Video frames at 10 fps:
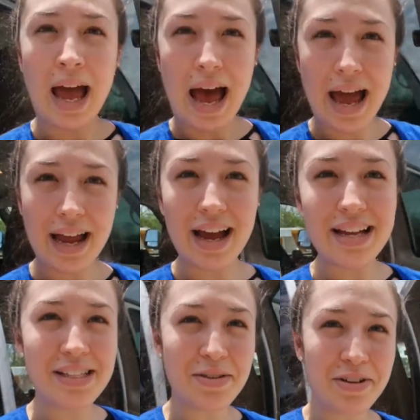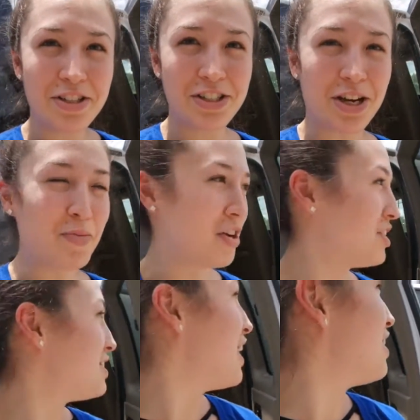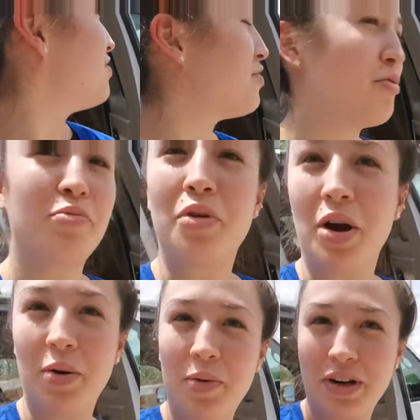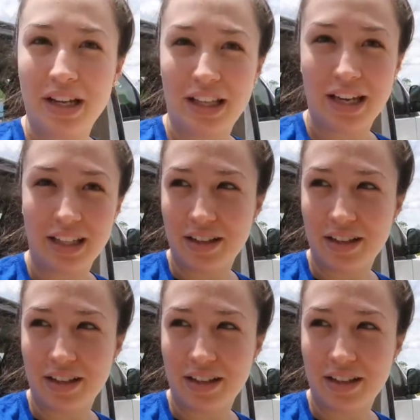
Hi guys, so we just stopped on the side of the road. Like